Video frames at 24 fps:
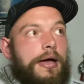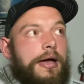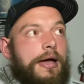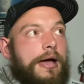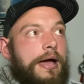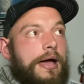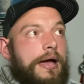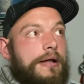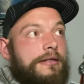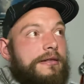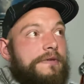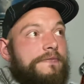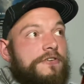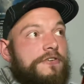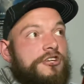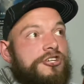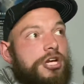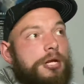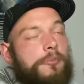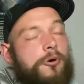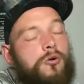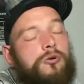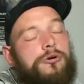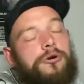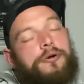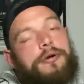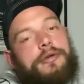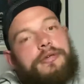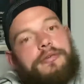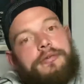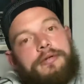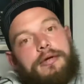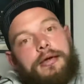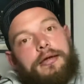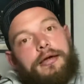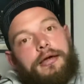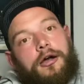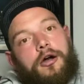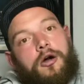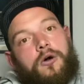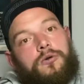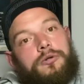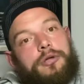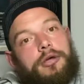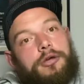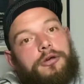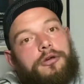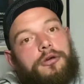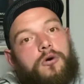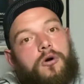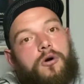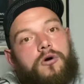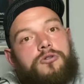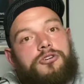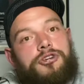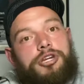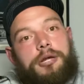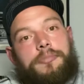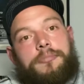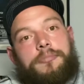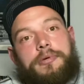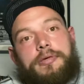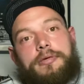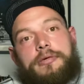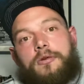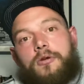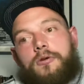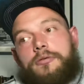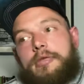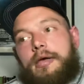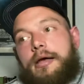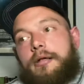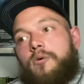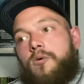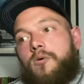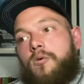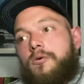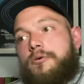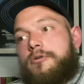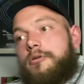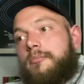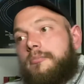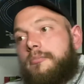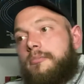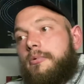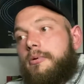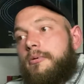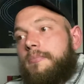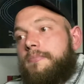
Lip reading: And if a gym owner is saying owning your own gym is not that awesome,